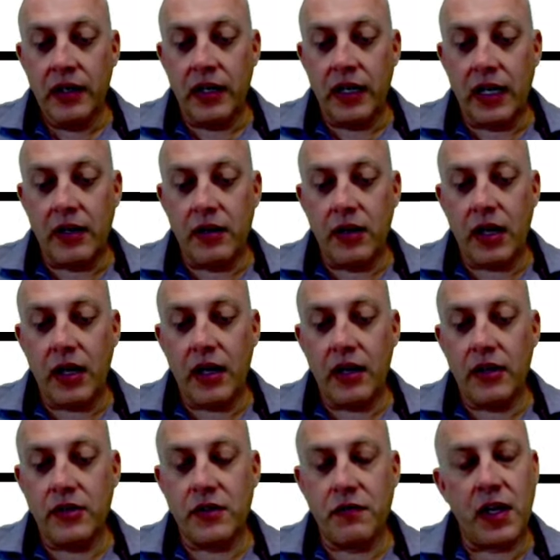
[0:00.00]
and
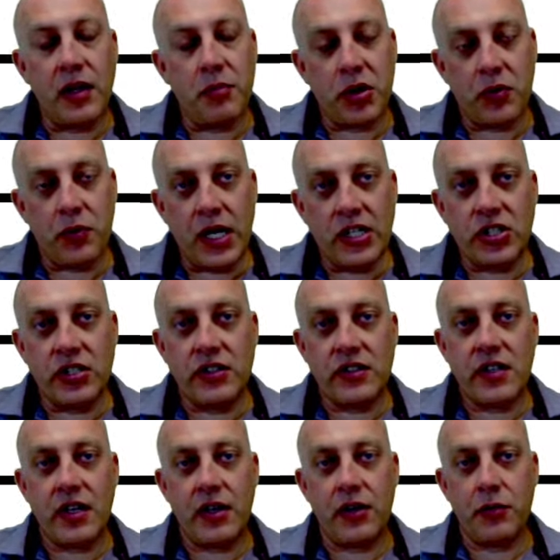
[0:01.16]
develop equations
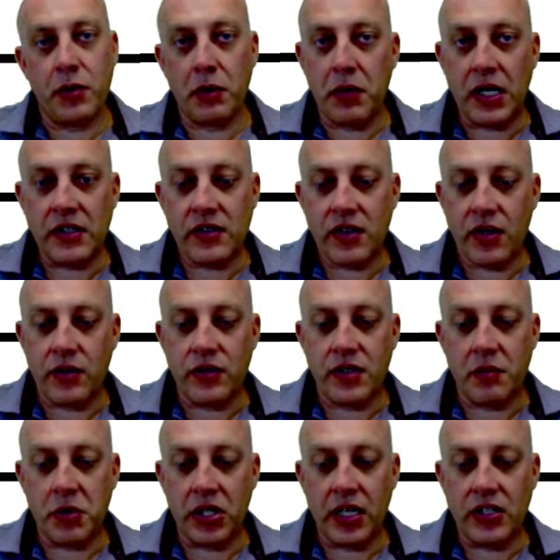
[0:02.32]
that are regressed to those
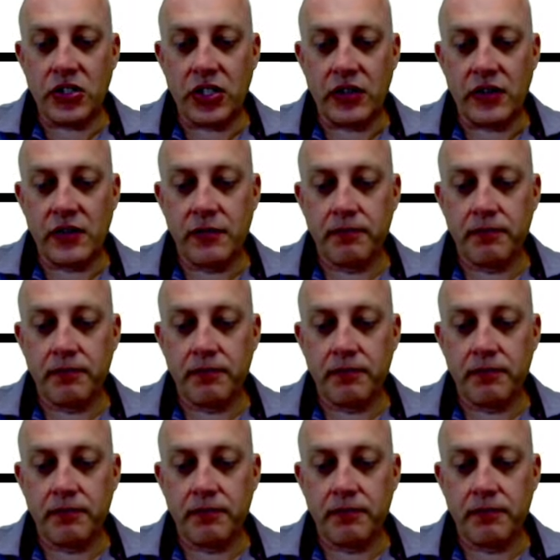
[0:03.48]
simulations.